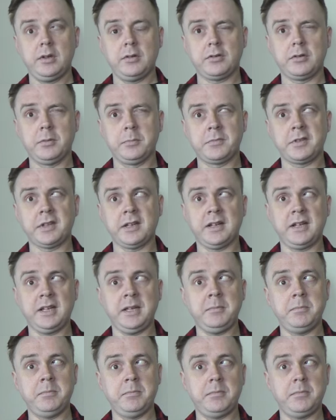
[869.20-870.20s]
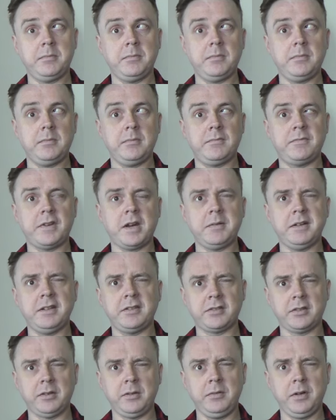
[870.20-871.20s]
sometime very
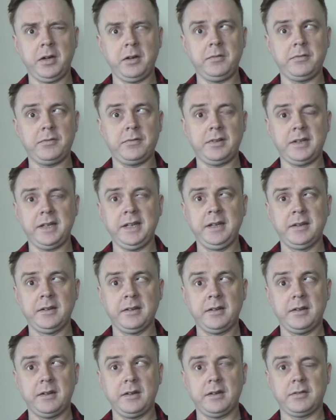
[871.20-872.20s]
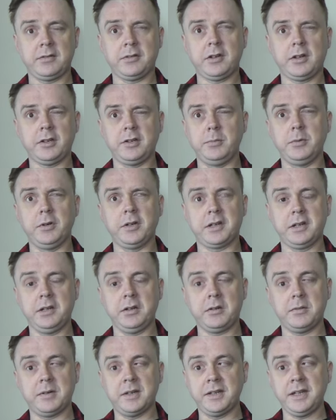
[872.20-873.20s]
soon, hopefully. Started working
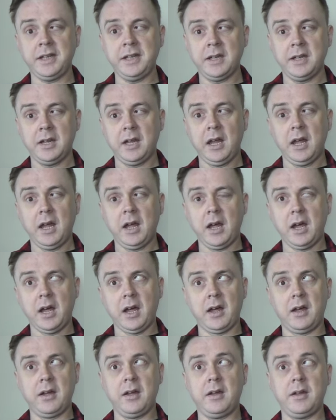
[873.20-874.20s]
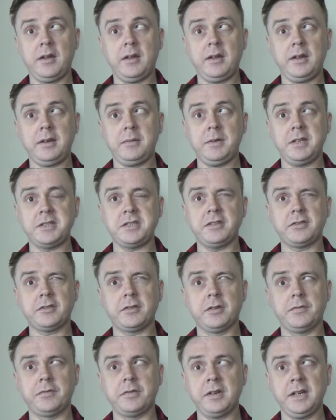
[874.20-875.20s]
it already, uh, which is
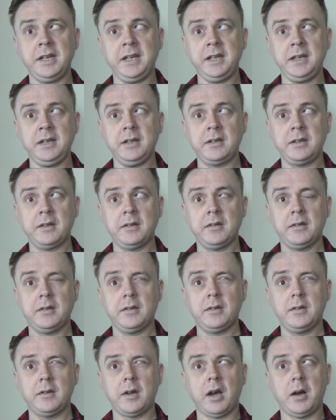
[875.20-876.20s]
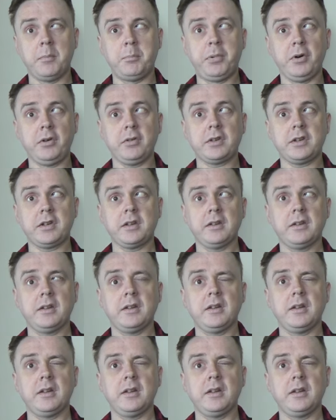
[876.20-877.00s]
covering a book,